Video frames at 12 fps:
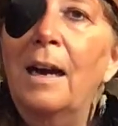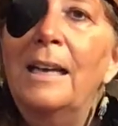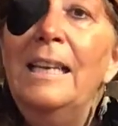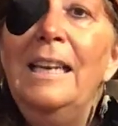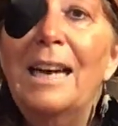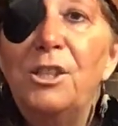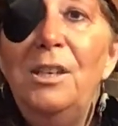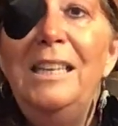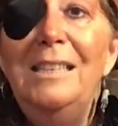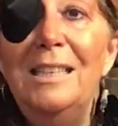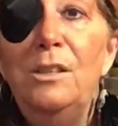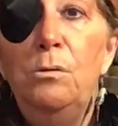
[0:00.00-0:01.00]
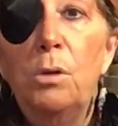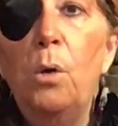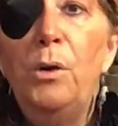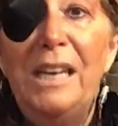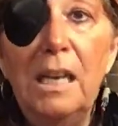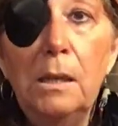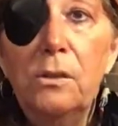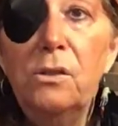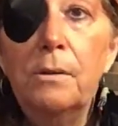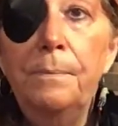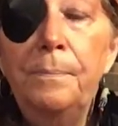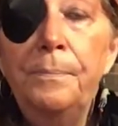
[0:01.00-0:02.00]
He actually did grow gills.
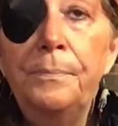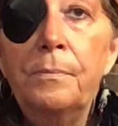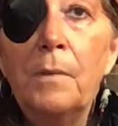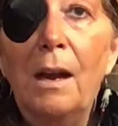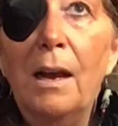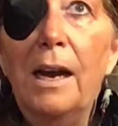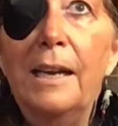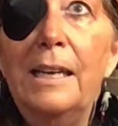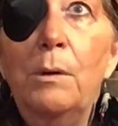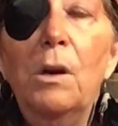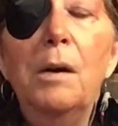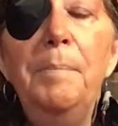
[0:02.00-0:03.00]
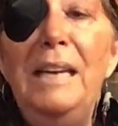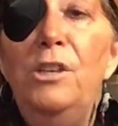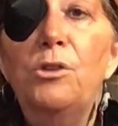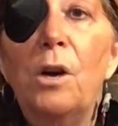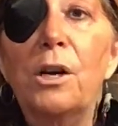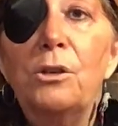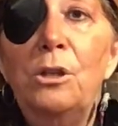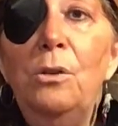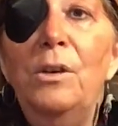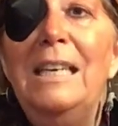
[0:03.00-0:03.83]
He were a mean drunk too,